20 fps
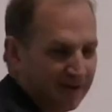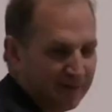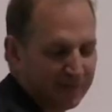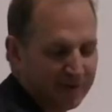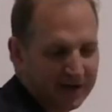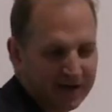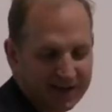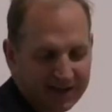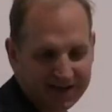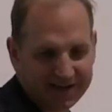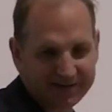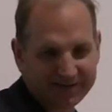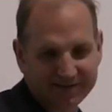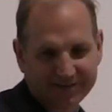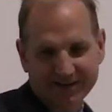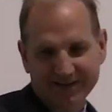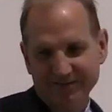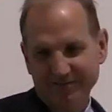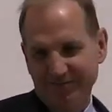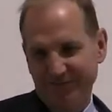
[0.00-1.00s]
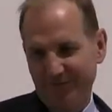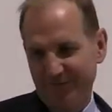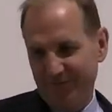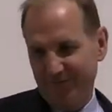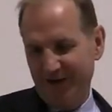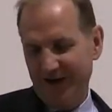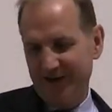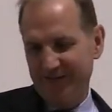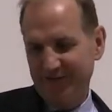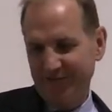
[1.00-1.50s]
But I said,
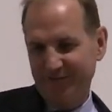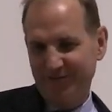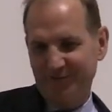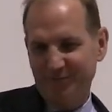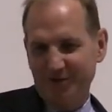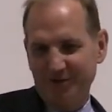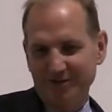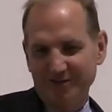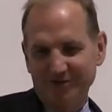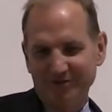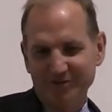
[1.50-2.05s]
Ron, this is more than a